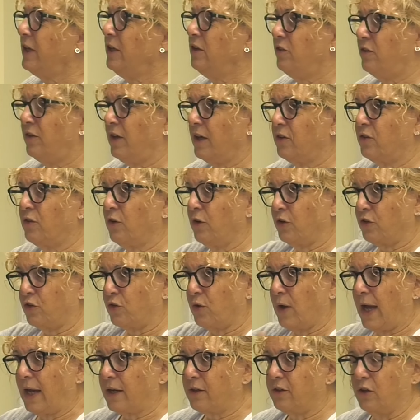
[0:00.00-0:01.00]
insects are
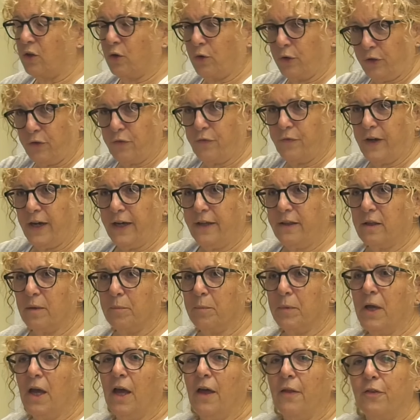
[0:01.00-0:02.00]
attracted or you find
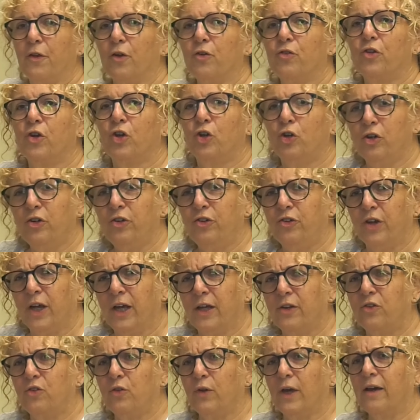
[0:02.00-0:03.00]
them, there's a good
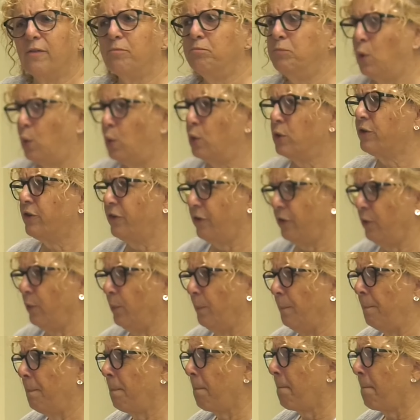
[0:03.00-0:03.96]
chance you have mold too,